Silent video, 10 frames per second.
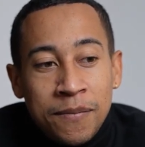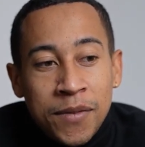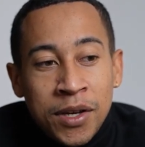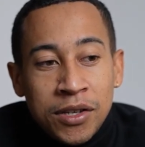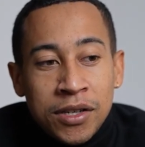
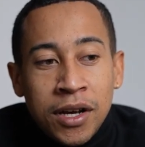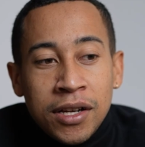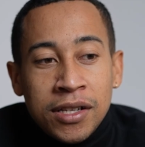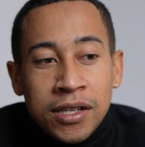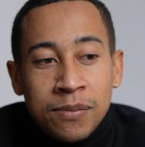
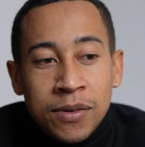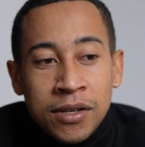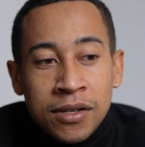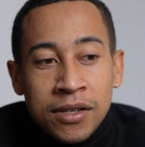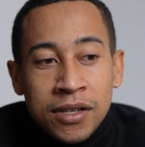excited,
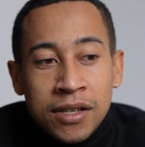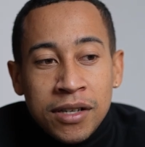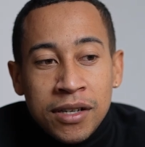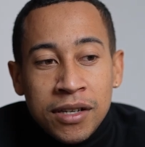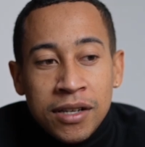because
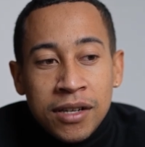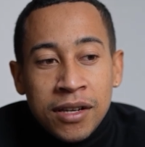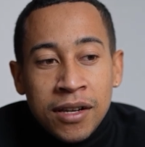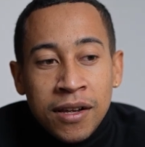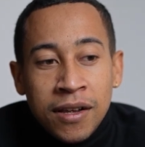
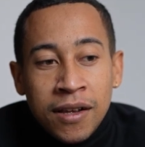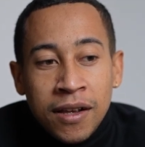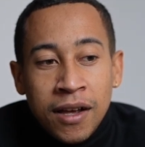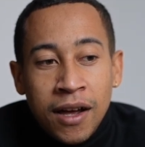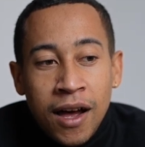
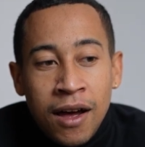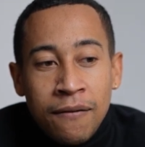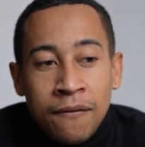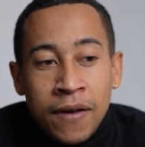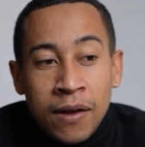I
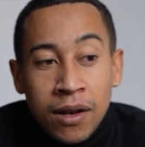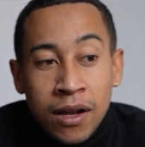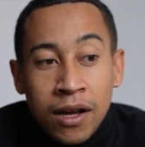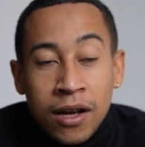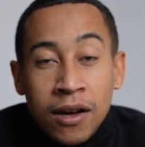felt
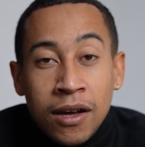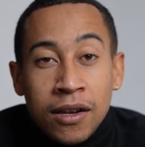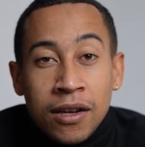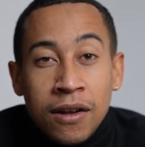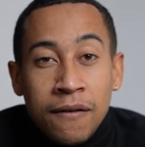like
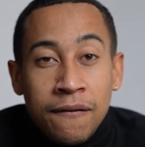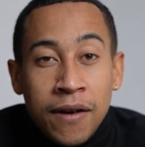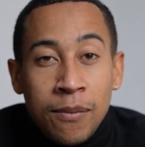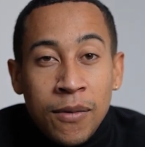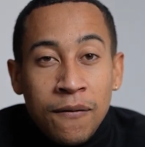I'd kind of
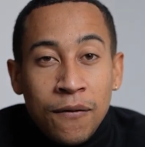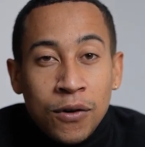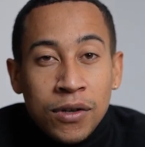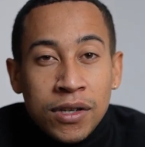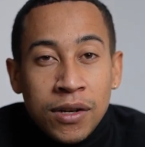found my
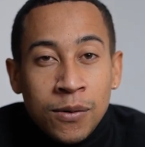voice in a